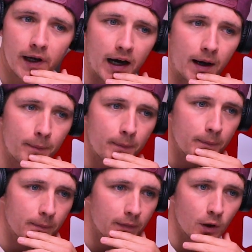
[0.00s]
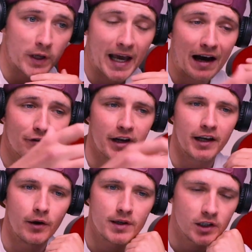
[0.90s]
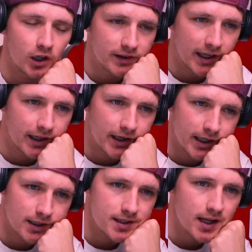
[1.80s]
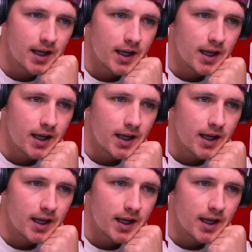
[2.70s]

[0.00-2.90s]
that we have right now as content creators.